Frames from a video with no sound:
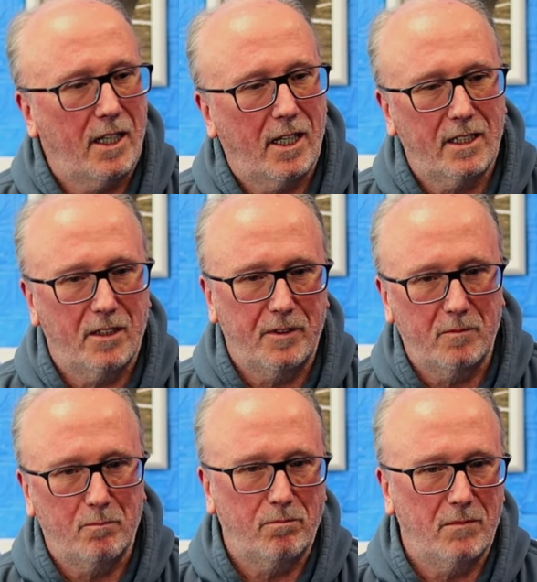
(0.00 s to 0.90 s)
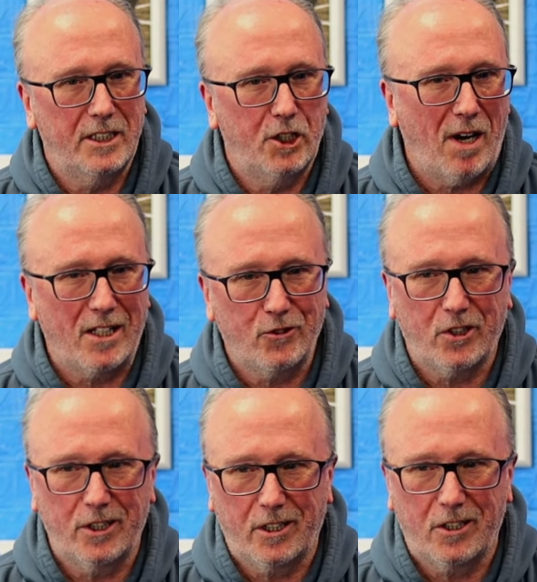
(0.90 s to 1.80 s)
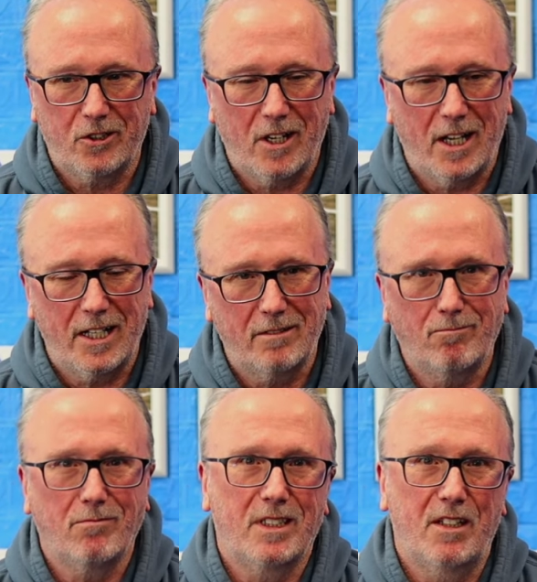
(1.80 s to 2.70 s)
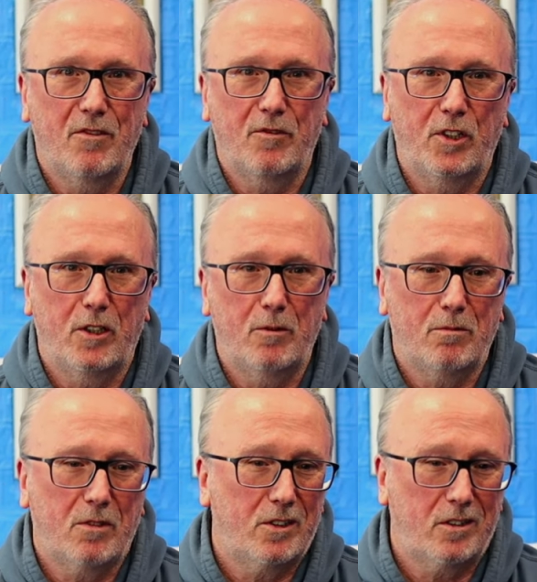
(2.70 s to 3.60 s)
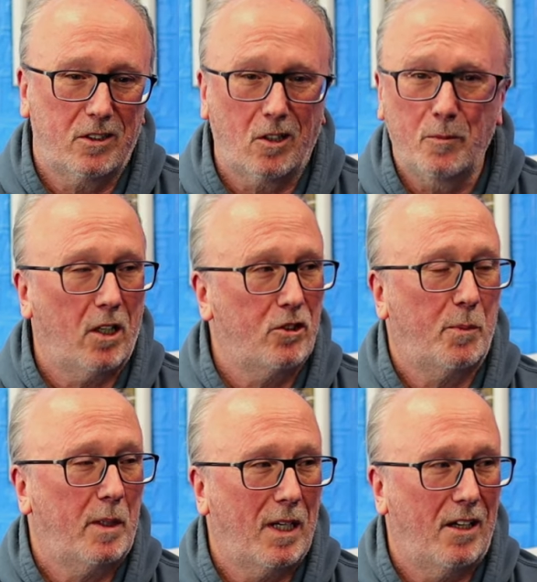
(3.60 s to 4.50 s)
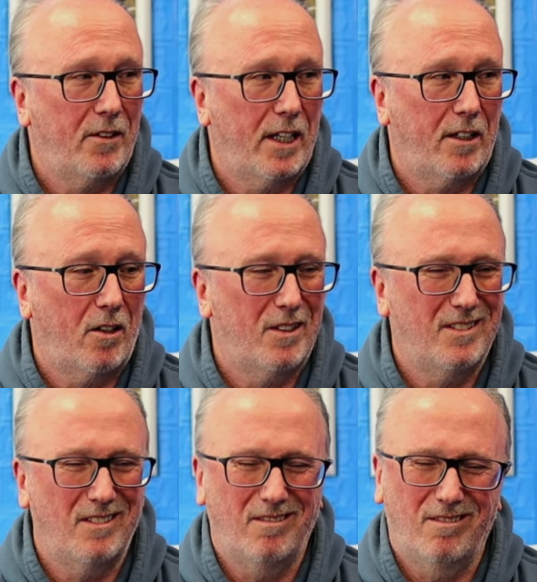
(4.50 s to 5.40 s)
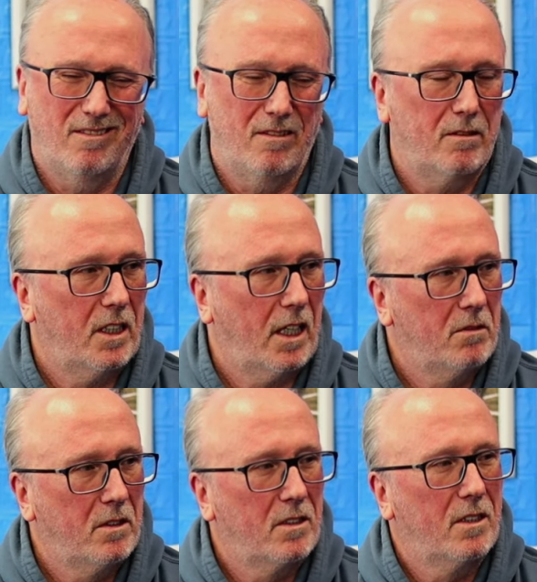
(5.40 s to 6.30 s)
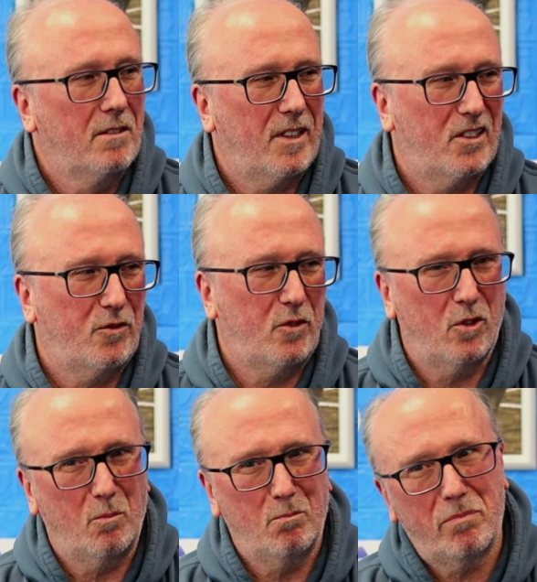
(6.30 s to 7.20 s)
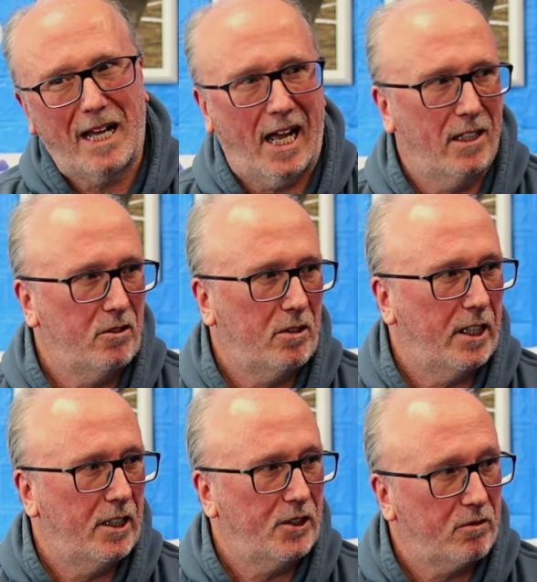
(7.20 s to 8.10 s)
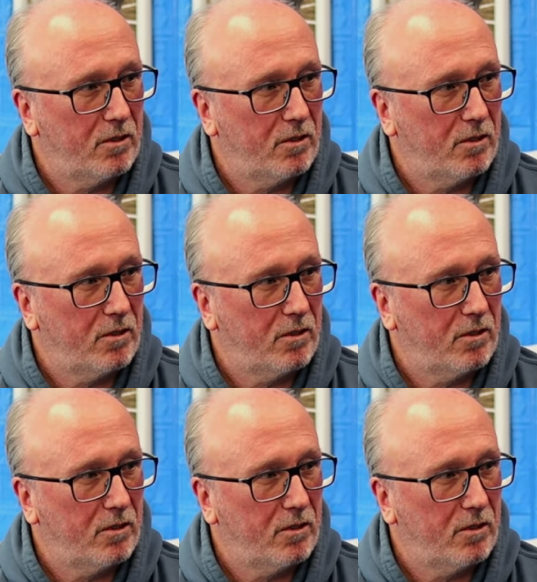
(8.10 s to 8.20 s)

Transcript: And if in your answer you can try and give a view, because there's going to be lots of people out there going, fans forum, who cares, right?